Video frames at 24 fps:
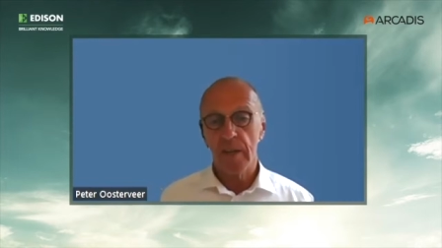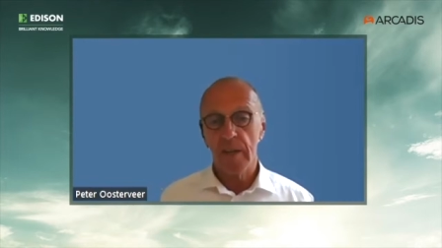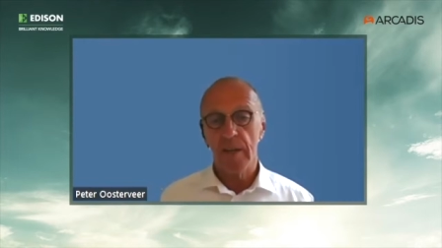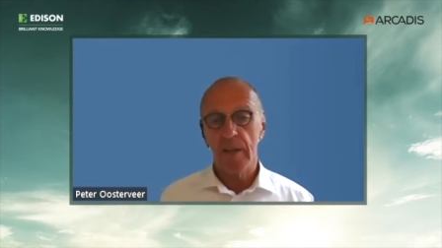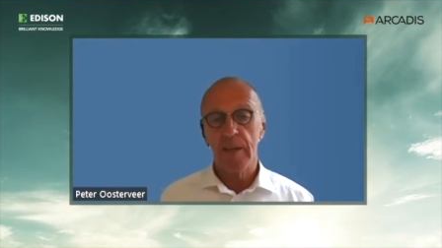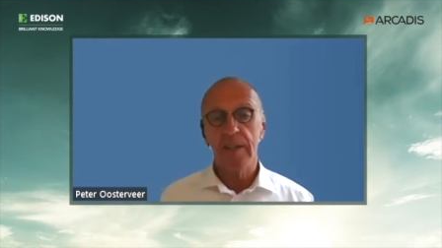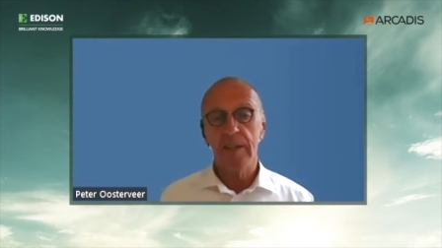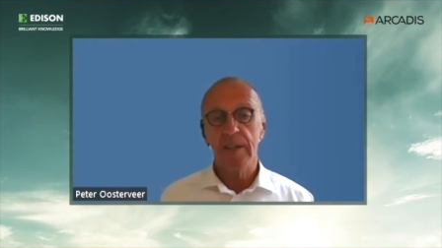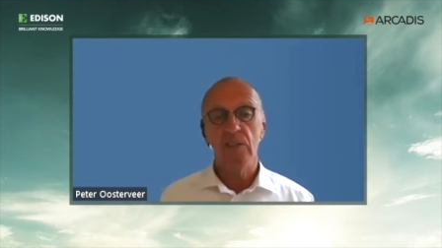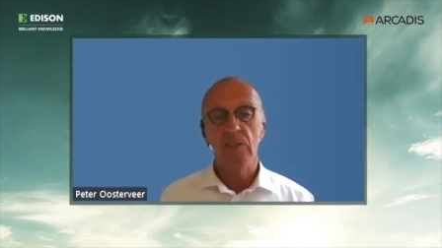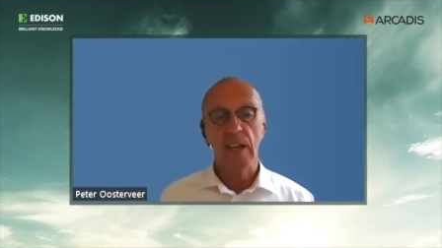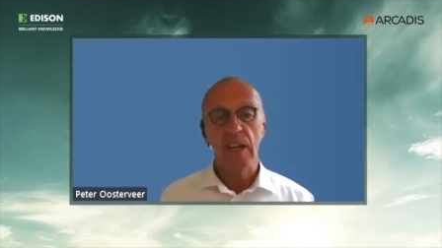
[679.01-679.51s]
uh,
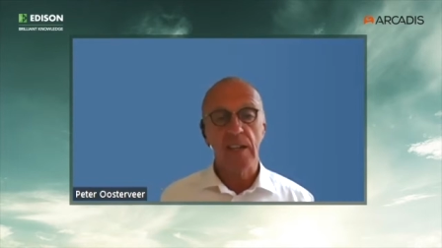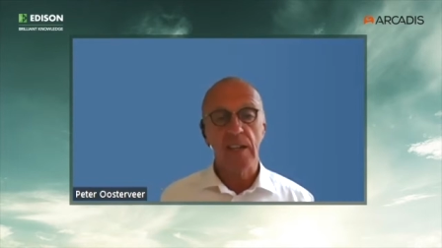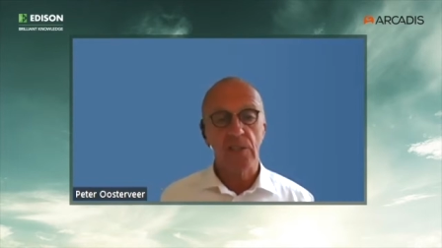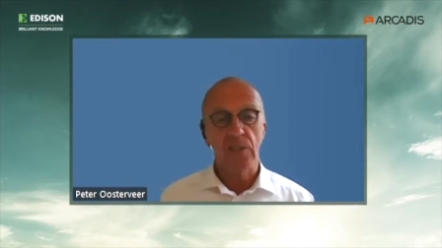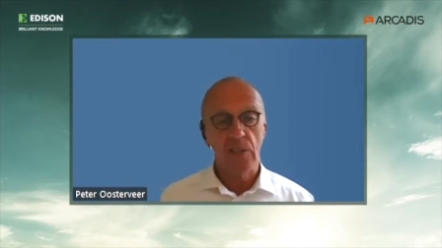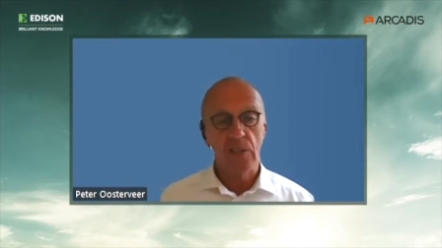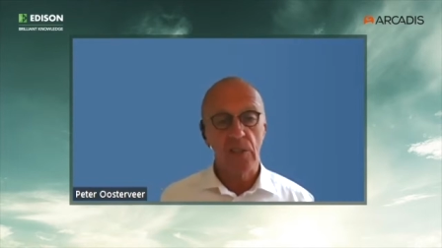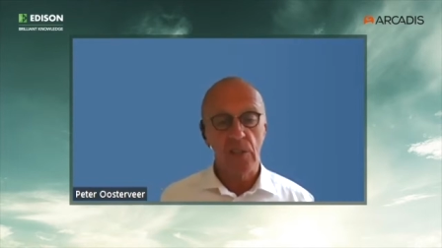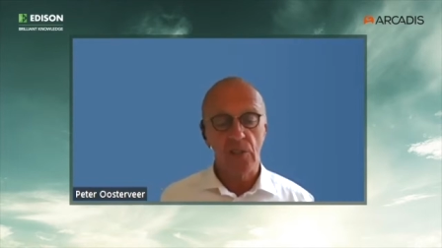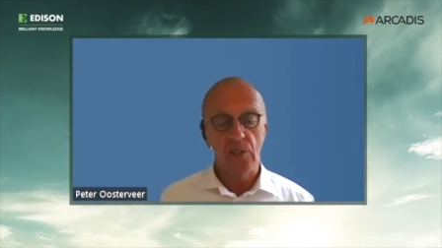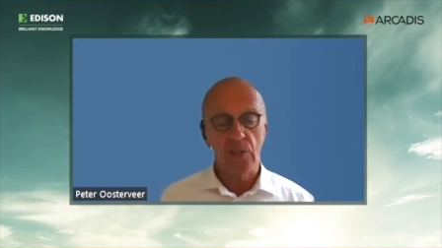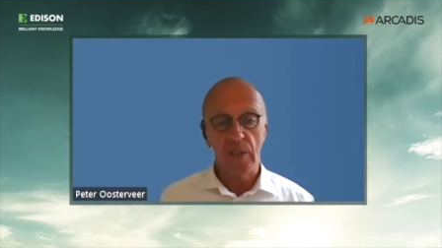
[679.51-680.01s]
in
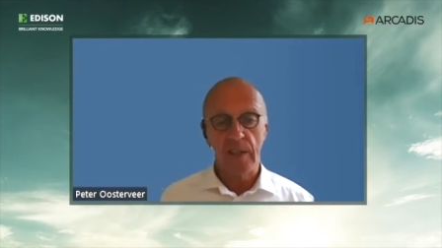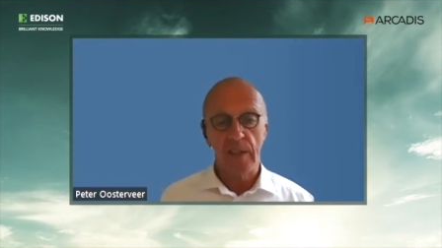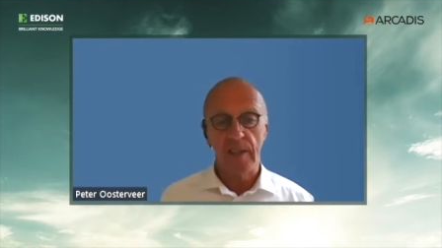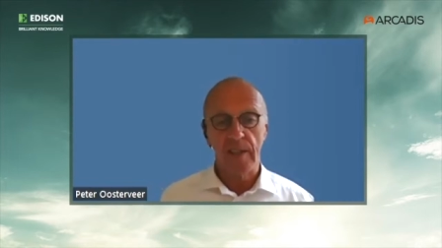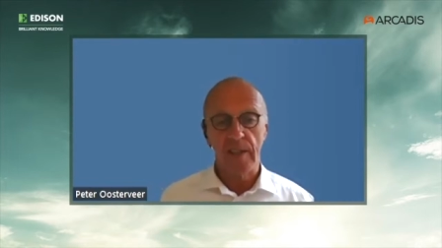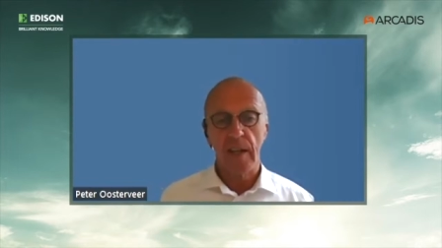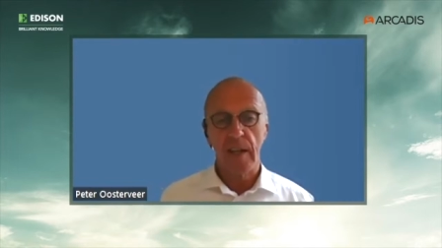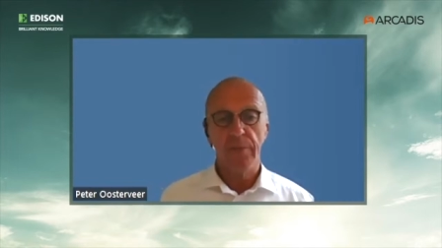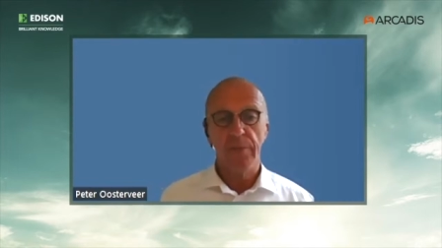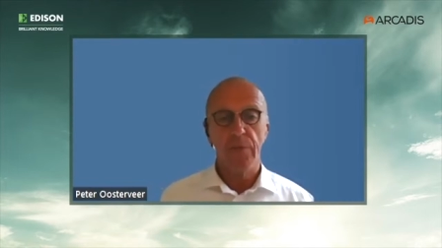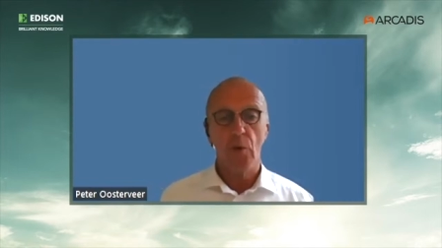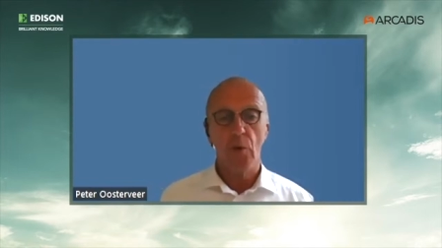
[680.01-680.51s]
Texas, in
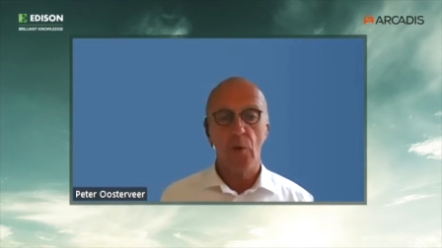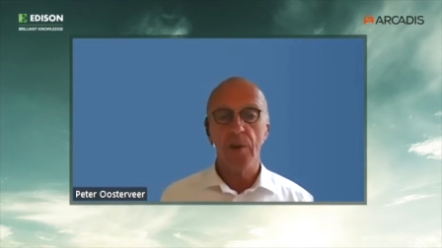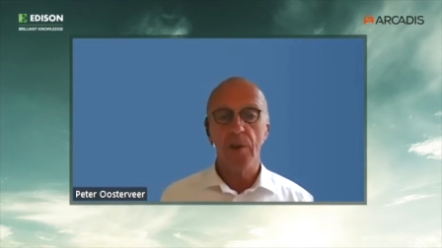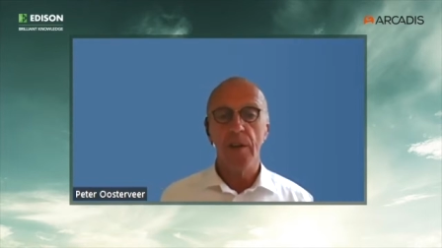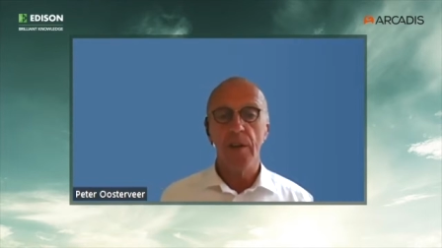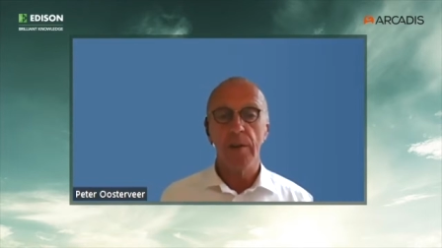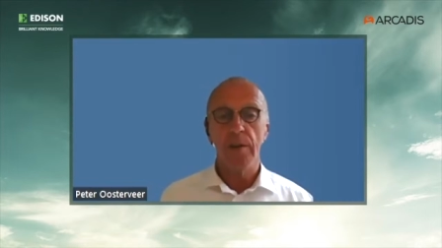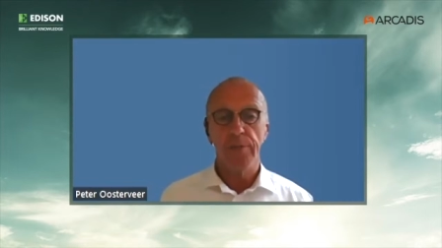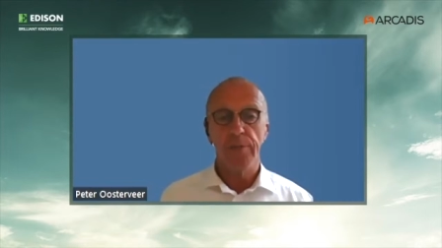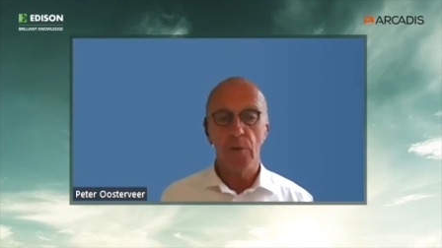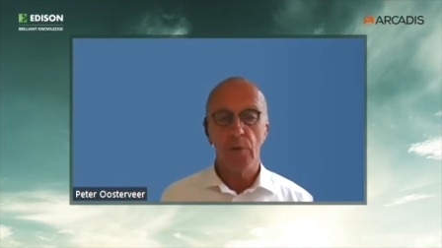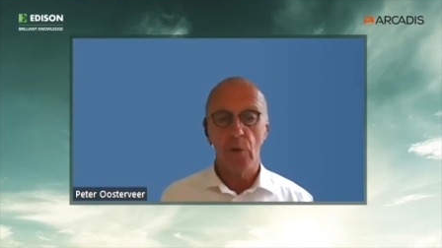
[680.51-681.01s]

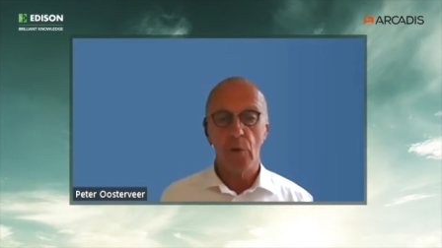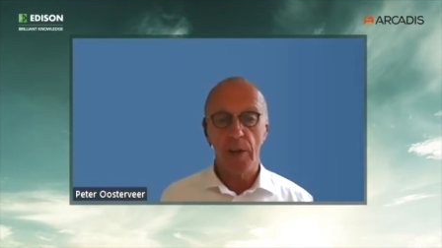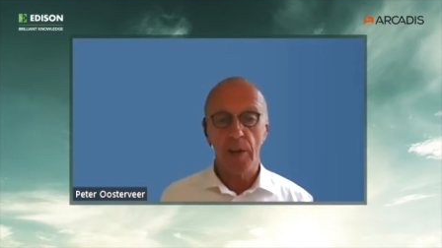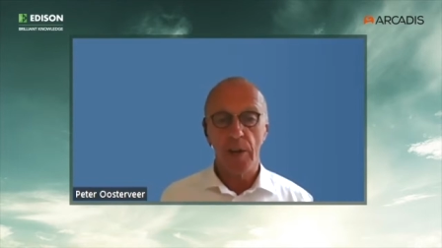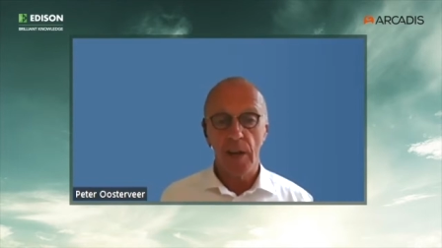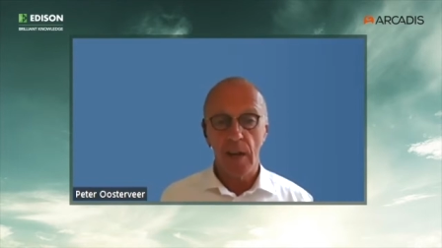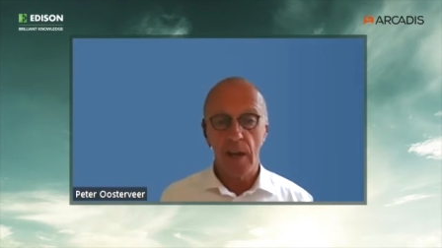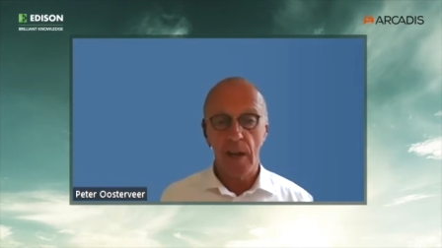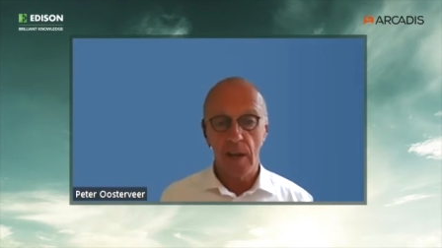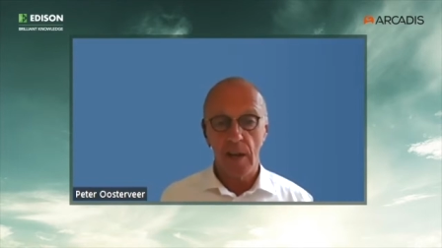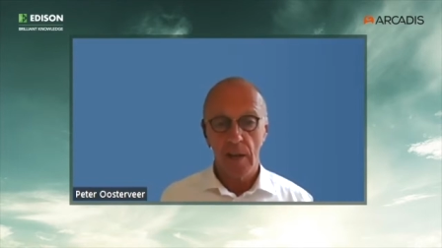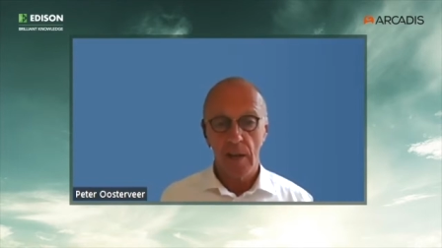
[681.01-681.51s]
California,
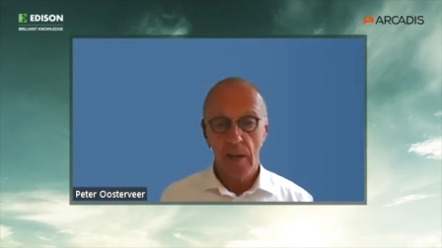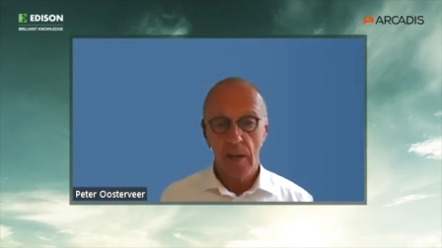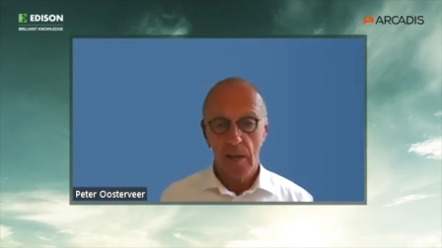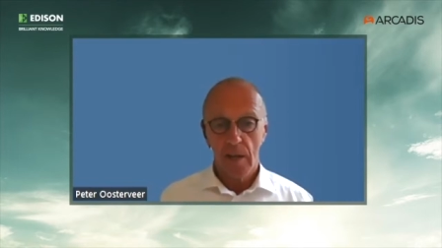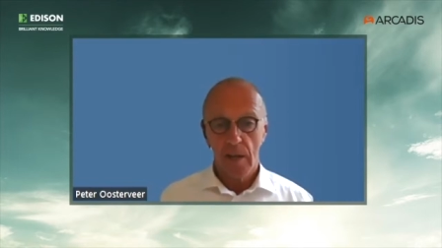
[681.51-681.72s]
Florida,